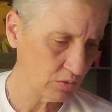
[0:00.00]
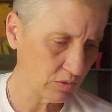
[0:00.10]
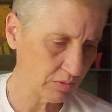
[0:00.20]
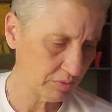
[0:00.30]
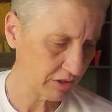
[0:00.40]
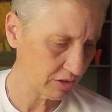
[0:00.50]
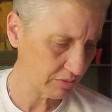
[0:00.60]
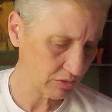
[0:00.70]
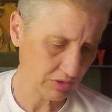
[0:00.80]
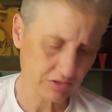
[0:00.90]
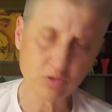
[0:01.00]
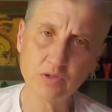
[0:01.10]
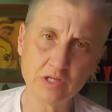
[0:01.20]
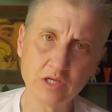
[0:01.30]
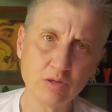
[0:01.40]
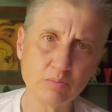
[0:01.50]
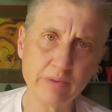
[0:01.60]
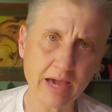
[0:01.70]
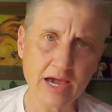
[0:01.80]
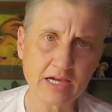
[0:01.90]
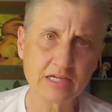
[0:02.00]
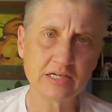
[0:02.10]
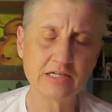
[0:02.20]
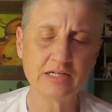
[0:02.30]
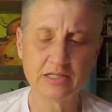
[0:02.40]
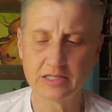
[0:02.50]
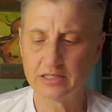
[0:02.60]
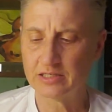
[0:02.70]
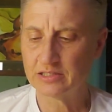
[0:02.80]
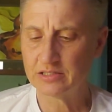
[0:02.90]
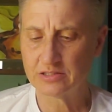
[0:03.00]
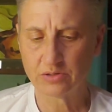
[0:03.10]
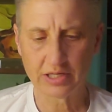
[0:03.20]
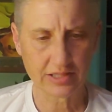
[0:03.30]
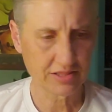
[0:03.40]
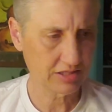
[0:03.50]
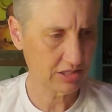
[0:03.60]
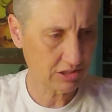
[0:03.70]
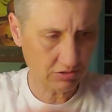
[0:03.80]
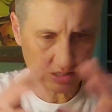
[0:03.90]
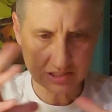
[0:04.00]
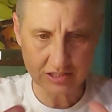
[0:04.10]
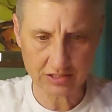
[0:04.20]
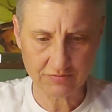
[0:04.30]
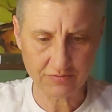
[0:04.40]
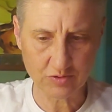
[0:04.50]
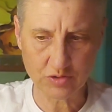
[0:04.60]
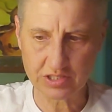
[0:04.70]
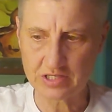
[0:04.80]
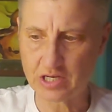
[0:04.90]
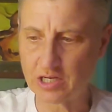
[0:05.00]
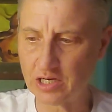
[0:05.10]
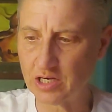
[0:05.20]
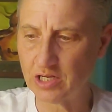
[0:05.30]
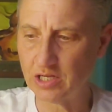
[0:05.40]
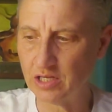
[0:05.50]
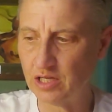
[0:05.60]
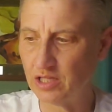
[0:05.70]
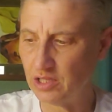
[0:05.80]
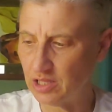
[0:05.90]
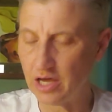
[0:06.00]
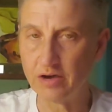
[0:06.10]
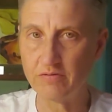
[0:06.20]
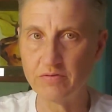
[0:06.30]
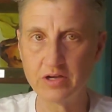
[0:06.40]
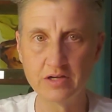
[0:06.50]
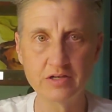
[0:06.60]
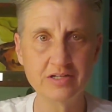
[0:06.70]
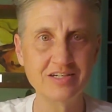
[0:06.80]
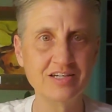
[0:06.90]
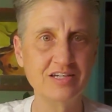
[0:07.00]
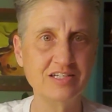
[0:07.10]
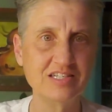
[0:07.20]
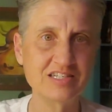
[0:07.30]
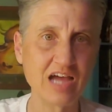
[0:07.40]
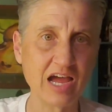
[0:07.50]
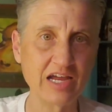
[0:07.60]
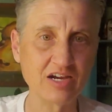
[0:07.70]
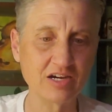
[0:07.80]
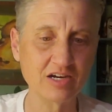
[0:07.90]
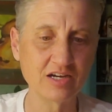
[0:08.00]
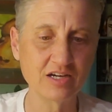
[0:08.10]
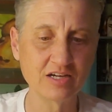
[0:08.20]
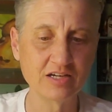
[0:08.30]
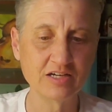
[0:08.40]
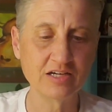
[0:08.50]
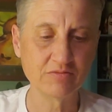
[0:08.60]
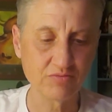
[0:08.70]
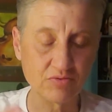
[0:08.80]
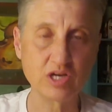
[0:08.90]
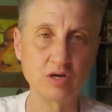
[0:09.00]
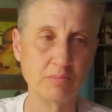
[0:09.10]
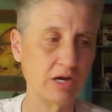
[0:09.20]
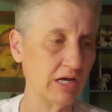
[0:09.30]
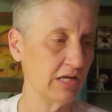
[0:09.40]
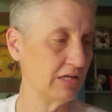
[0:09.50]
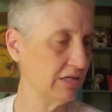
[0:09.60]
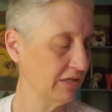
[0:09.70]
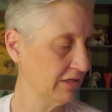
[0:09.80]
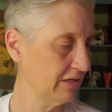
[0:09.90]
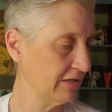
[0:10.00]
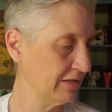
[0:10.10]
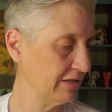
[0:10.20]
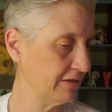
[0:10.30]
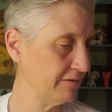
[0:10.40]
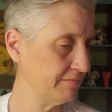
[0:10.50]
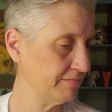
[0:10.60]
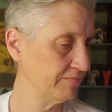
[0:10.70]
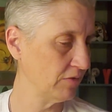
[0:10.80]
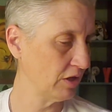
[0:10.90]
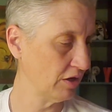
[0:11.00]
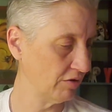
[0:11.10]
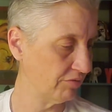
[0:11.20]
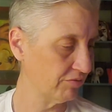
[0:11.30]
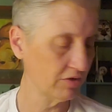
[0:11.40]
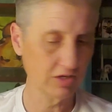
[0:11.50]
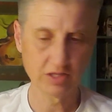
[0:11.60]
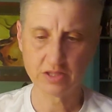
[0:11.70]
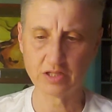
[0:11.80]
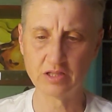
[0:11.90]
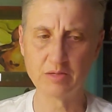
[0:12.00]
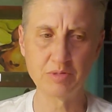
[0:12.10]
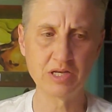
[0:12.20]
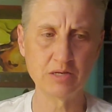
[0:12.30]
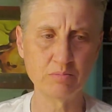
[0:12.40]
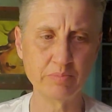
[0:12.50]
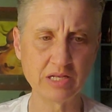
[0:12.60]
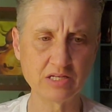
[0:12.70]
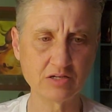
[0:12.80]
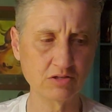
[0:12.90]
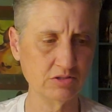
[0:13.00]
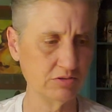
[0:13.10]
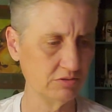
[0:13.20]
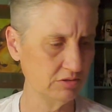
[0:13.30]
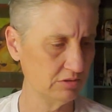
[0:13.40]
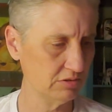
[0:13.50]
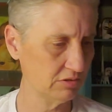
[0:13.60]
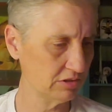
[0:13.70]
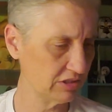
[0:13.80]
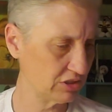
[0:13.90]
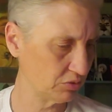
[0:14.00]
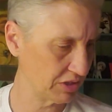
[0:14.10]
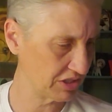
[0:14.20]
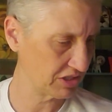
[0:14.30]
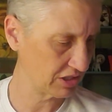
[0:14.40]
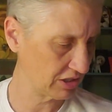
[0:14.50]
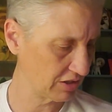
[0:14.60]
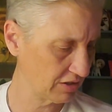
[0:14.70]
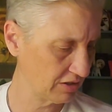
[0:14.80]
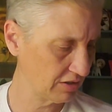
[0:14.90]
would appear to be what's holding you back. So I think you need to focus on love, desire, and free your mind of the limited pentacle situation here.